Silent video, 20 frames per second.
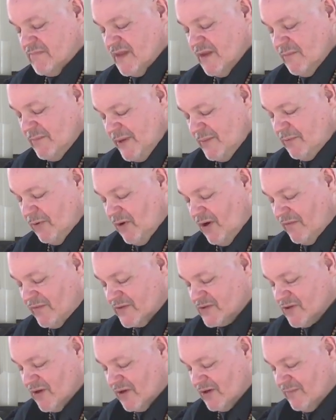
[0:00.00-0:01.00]
People
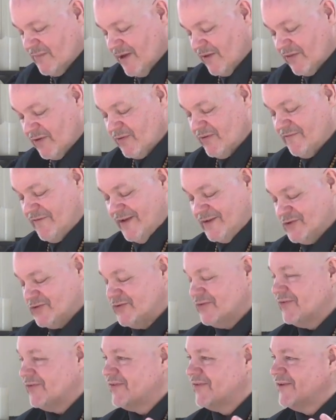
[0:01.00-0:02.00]
often talk about their
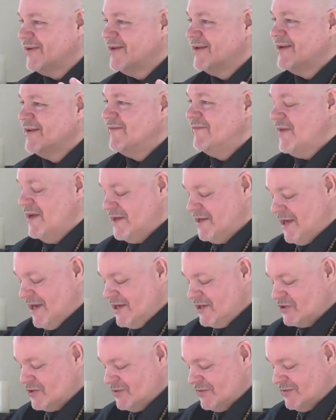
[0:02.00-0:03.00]
adventures,
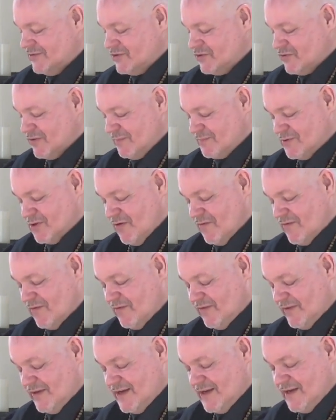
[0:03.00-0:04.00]
vacations, trips
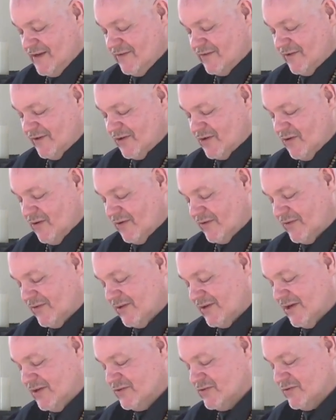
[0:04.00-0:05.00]
overseas and across
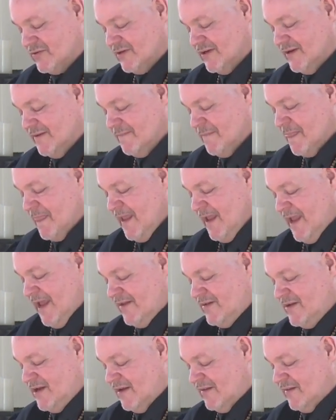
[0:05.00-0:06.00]
the country,
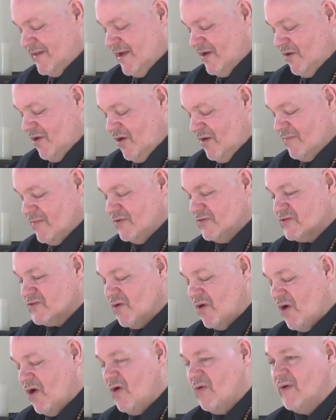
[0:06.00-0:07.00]
and yet they almost
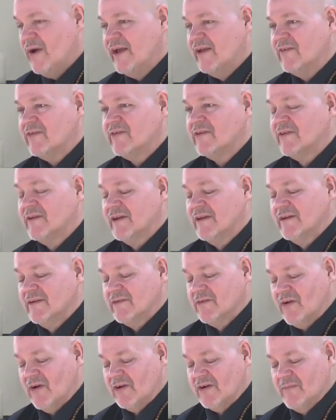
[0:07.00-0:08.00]
always
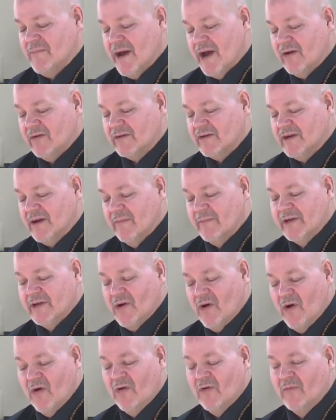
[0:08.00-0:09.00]
talk about coming
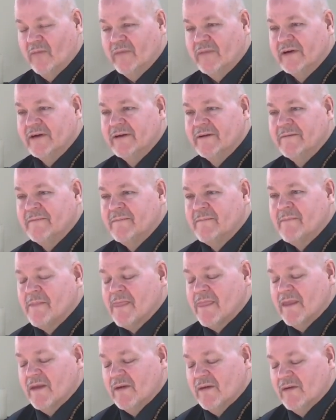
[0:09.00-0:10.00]
home.
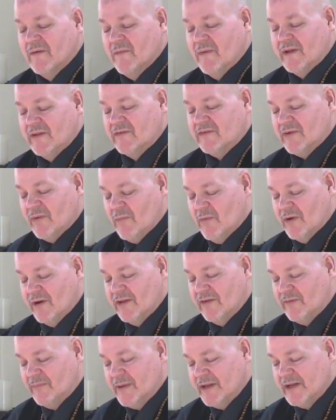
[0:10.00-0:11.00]
When
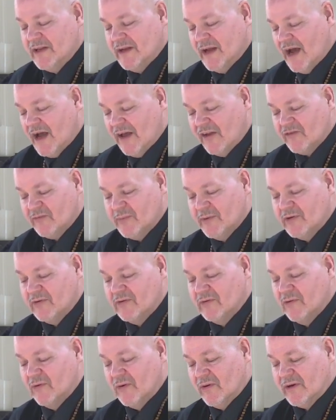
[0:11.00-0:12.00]
someone has been in a
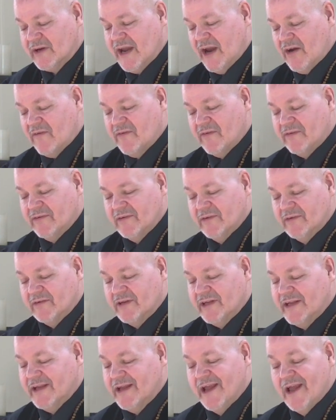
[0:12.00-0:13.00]
hospital or care
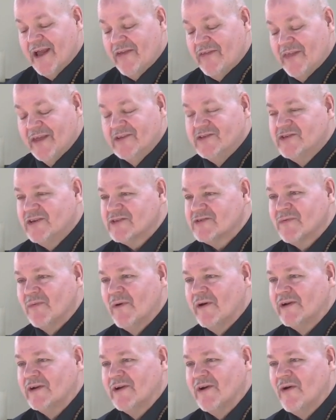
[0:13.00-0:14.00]
facility, they just
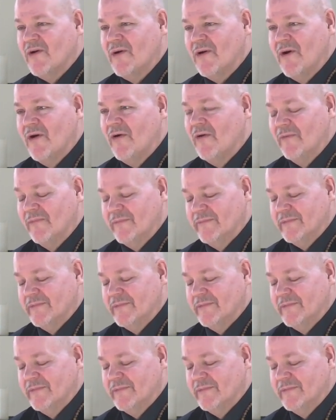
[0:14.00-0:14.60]
want to go home.